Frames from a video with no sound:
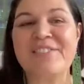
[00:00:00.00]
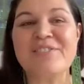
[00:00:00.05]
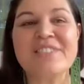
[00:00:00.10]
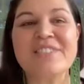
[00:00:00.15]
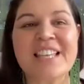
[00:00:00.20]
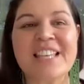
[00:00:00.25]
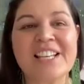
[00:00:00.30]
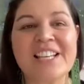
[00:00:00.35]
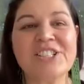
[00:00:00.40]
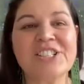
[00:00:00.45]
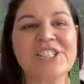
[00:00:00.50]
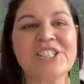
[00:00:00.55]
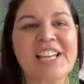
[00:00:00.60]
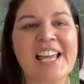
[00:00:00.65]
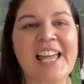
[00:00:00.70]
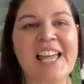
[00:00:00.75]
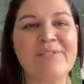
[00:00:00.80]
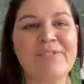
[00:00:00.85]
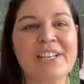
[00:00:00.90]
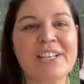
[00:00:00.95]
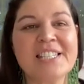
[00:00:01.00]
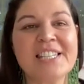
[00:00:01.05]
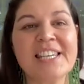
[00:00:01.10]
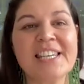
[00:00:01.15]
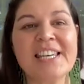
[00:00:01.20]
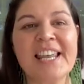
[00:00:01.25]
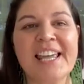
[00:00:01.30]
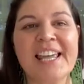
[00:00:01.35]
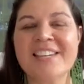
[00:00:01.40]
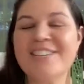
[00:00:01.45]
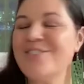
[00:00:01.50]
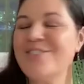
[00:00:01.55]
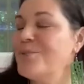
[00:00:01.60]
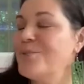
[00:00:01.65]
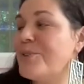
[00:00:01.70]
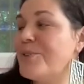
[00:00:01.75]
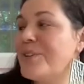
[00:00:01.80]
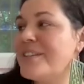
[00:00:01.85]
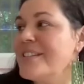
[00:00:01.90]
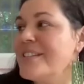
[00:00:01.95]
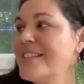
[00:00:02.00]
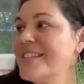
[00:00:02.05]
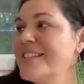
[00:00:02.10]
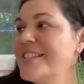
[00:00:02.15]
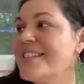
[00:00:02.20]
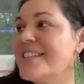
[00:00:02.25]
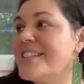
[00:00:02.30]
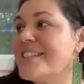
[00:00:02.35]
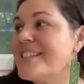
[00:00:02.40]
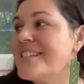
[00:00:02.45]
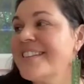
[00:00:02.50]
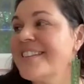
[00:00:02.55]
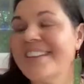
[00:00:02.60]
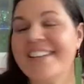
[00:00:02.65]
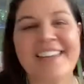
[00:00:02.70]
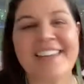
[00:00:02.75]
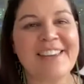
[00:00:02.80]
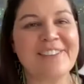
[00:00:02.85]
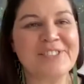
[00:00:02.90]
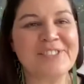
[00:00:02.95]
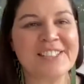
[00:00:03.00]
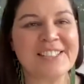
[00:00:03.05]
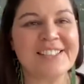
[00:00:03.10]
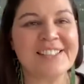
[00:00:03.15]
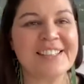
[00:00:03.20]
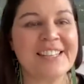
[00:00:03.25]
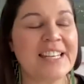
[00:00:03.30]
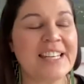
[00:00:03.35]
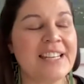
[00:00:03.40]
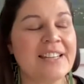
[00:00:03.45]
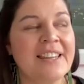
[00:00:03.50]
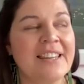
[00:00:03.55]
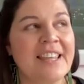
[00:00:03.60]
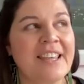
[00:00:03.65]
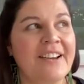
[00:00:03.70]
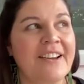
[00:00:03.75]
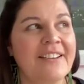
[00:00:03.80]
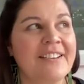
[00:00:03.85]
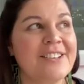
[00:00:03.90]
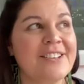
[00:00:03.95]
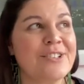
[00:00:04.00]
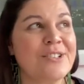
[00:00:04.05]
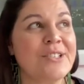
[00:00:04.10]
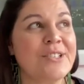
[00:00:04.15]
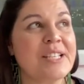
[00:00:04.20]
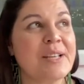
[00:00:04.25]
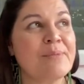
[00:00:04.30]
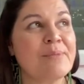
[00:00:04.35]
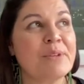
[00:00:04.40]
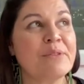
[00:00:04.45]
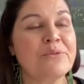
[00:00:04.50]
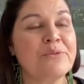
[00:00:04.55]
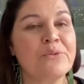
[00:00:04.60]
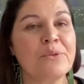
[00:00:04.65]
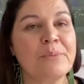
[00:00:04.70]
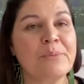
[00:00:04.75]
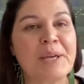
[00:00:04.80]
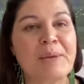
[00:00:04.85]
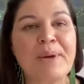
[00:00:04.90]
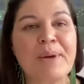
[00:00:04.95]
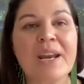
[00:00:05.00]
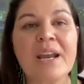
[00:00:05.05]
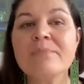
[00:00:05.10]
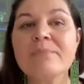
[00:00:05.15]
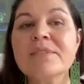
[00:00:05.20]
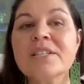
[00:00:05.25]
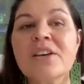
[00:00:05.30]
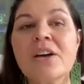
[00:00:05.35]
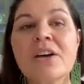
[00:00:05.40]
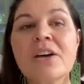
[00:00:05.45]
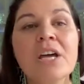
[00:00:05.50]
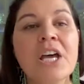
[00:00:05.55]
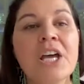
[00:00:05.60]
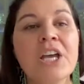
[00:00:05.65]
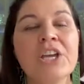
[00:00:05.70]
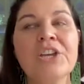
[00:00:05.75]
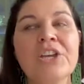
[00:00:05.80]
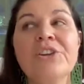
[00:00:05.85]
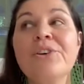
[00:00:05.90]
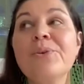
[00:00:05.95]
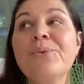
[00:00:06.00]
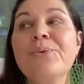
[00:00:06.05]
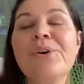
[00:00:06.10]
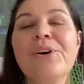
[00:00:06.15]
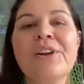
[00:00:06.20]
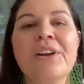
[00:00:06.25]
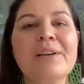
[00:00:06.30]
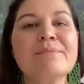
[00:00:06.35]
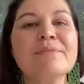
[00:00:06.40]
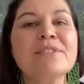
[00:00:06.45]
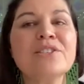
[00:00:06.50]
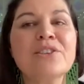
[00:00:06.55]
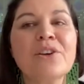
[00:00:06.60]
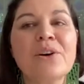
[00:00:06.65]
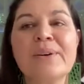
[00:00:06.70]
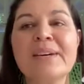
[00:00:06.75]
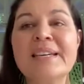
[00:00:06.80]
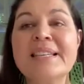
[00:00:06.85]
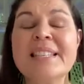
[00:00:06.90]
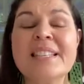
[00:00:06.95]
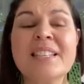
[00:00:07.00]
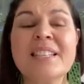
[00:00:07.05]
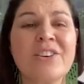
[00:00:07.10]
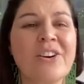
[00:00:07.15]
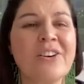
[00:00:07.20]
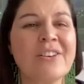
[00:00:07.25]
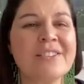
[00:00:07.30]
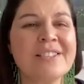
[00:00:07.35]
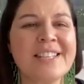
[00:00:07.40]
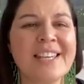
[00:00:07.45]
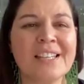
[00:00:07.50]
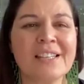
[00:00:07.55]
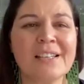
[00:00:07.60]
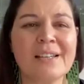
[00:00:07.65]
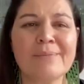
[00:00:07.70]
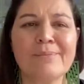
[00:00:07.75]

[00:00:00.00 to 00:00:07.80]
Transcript: I'm such a shame. My teenage daughters are just going to have to get in there and do something for me. But I'm so, you know what? I'm so easy to contact.